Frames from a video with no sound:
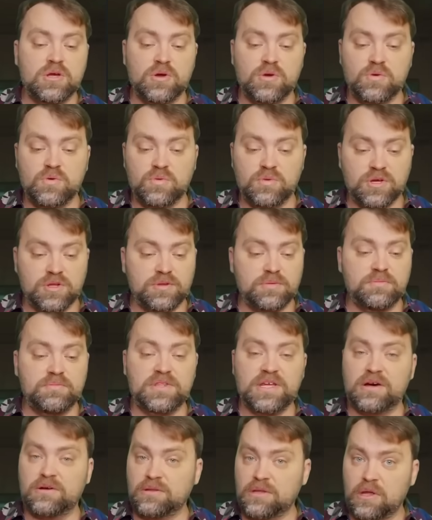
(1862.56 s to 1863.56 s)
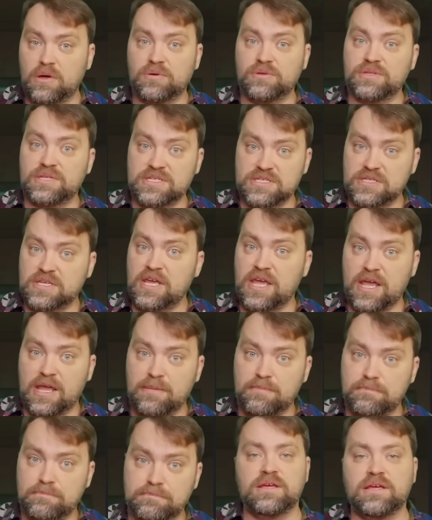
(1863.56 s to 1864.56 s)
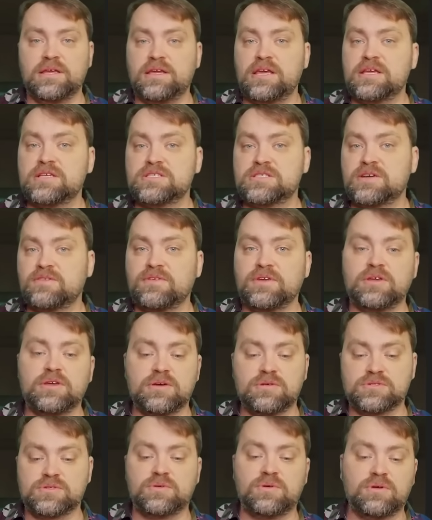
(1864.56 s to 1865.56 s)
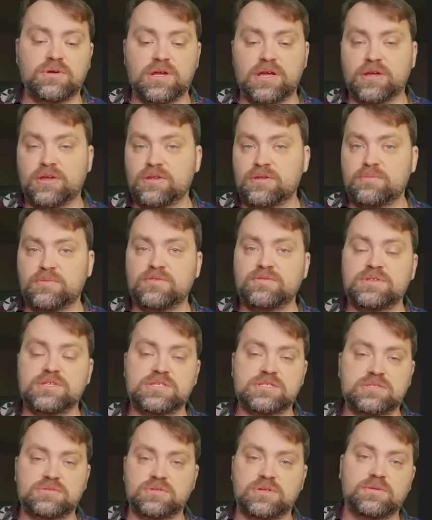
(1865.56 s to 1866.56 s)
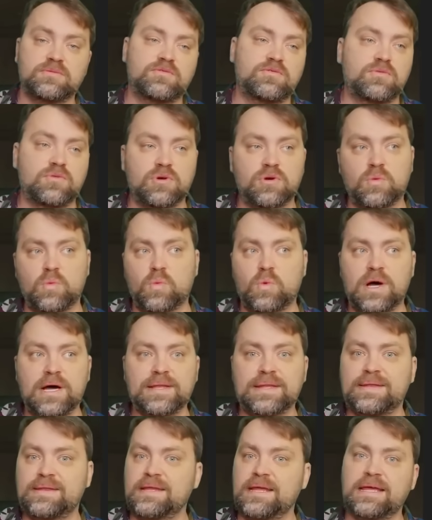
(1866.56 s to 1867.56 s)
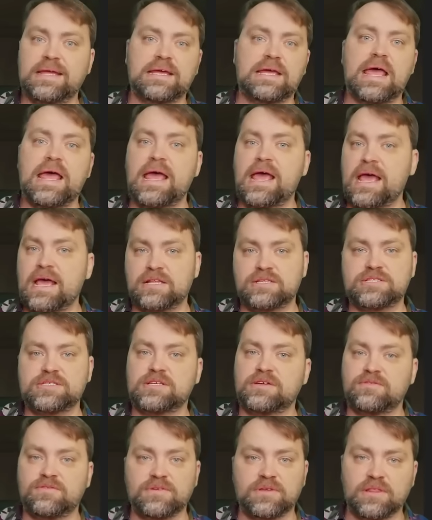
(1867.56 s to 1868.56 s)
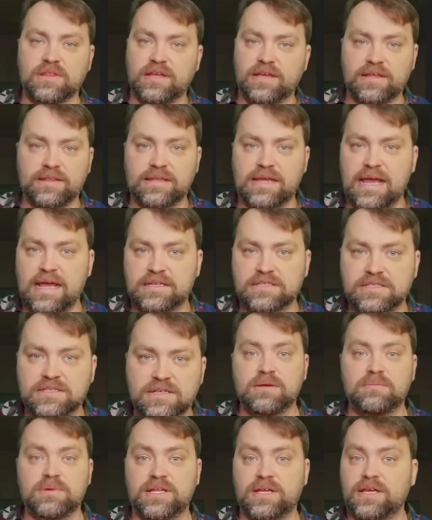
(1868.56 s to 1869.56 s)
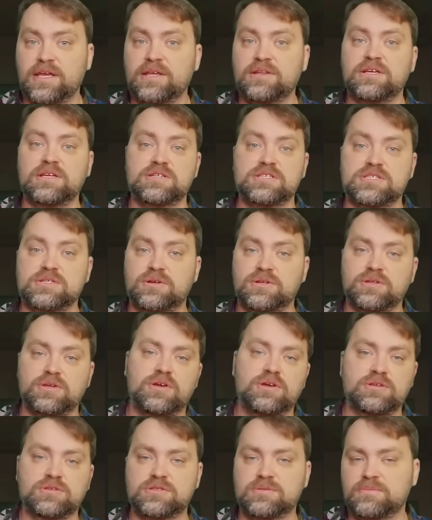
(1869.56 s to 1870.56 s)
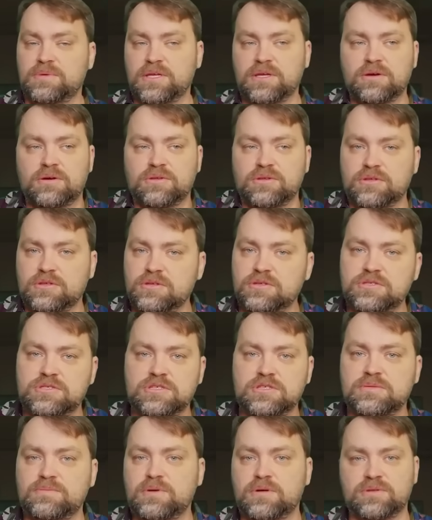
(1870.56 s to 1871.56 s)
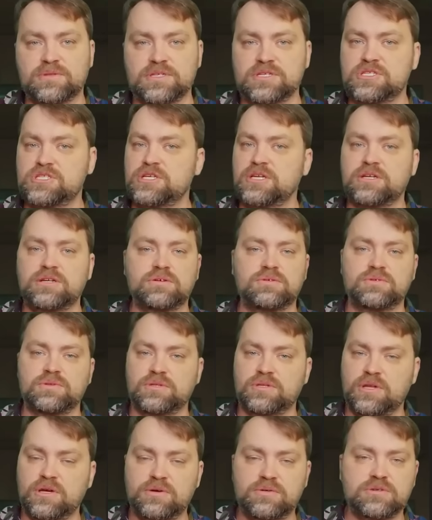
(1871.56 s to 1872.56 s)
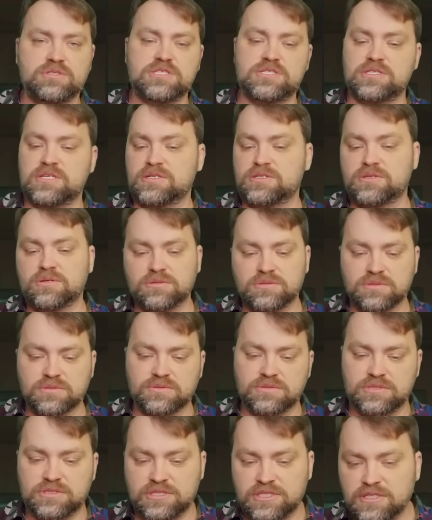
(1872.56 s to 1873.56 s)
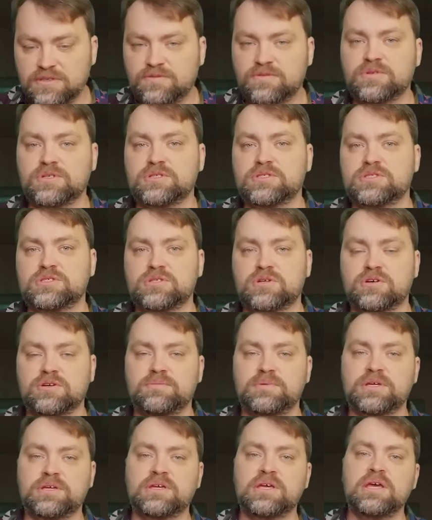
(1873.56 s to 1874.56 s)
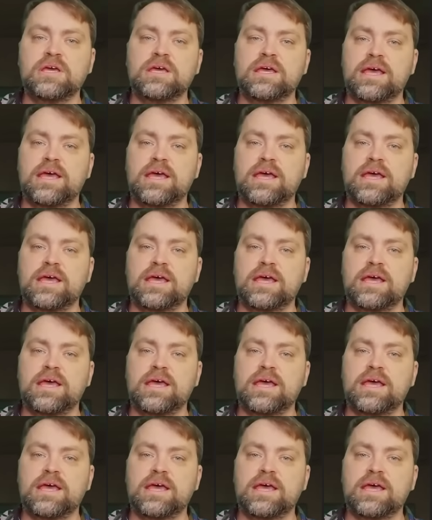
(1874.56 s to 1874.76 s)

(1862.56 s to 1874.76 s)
who will download this game. In case something goes wrong, I'm gonna move the stream for one day ahead, something like that. But again, it's not going to be on YouTube, on this channel. No, it's the total different topic,